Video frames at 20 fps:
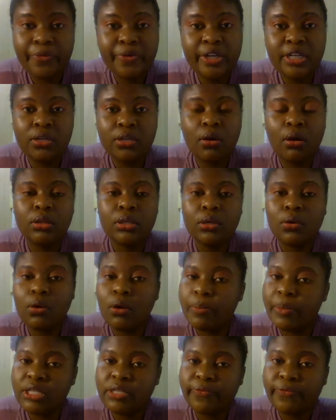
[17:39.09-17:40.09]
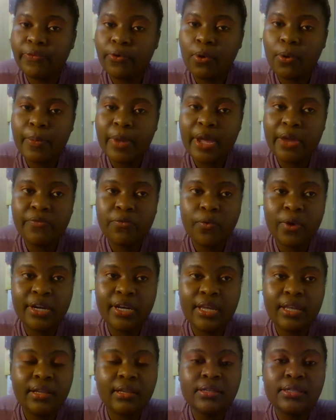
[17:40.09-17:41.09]
reading all the comments from everyone
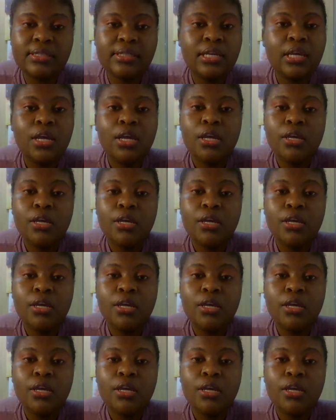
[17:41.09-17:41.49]
else